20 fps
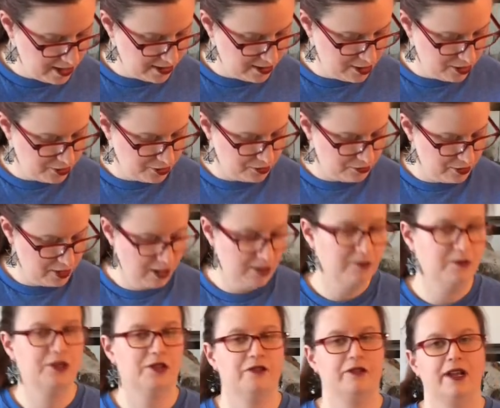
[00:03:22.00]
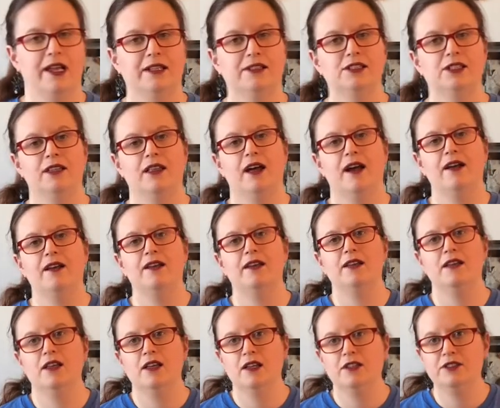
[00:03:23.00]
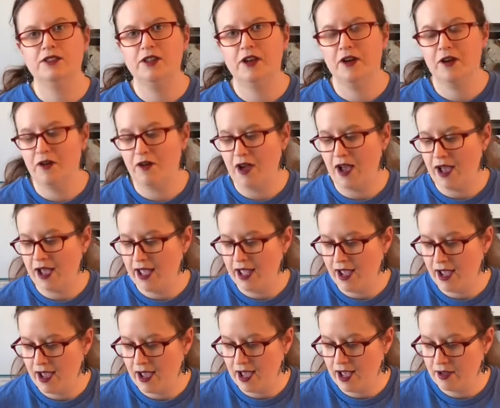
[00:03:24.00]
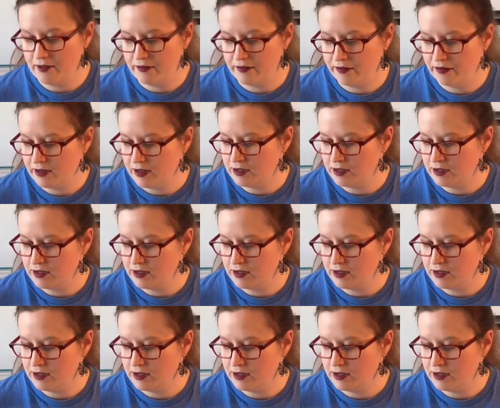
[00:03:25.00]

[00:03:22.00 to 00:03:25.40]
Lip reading: is your dream tarantula? So I have